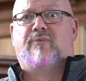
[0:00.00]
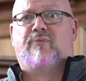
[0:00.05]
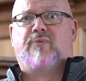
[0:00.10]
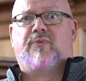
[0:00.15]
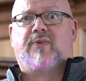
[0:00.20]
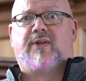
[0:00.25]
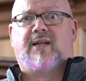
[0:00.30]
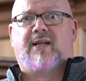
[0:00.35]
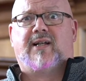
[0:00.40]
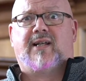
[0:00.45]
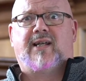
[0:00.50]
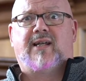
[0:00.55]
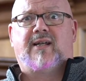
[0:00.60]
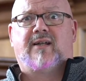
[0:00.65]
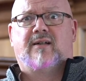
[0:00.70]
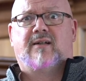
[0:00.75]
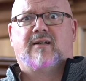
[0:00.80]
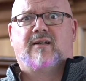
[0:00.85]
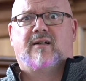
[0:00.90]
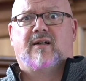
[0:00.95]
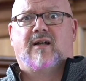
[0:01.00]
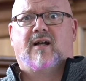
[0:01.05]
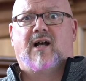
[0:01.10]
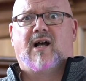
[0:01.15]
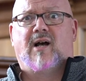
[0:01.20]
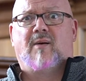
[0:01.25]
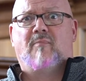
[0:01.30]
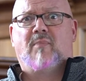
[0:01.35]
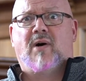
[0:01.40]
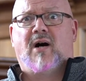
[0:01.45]
really?
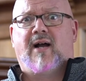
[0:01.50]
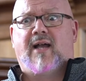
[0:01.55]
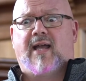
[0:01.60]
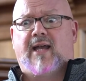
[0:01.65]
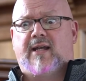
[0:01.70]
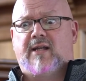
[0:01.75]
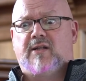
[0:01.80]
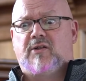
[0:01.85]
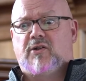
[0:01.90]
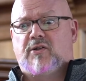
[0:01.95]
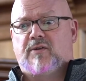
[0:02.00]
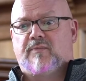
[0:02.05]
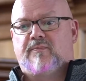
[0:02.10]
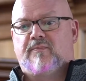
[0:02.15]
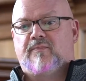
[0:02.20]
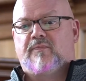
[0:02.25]
At my age?